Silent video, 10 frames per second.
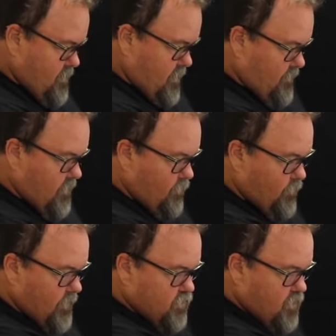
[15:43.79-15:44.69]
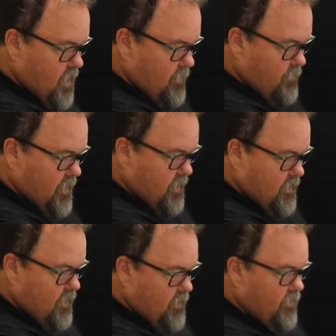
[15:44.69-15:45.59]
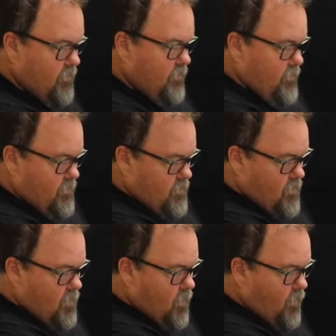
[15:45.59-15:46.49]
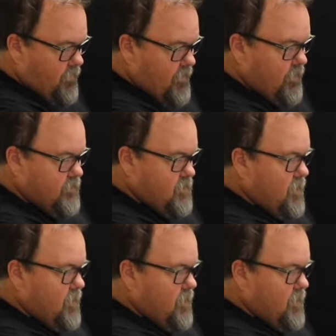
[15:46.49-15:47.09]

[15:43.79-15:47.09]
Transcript: and then a reach campaign here on these.